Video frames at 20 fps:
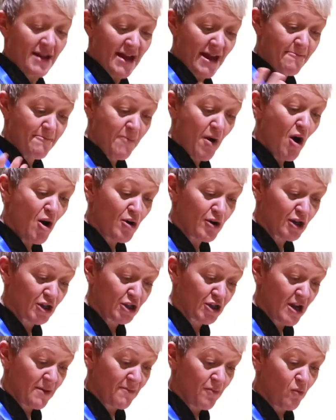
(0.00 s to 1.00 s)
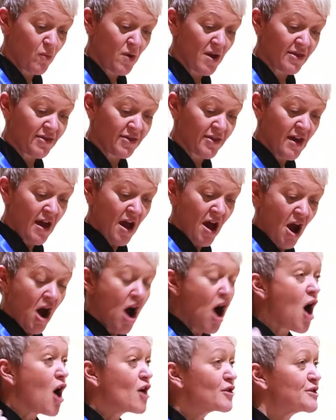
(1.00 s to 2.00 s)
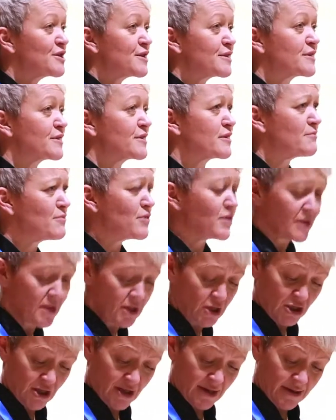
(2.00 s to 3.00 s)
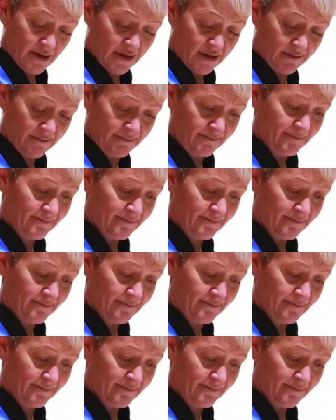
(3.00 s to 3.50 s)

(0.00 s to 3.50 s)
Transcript: in partnership with artists and musicians.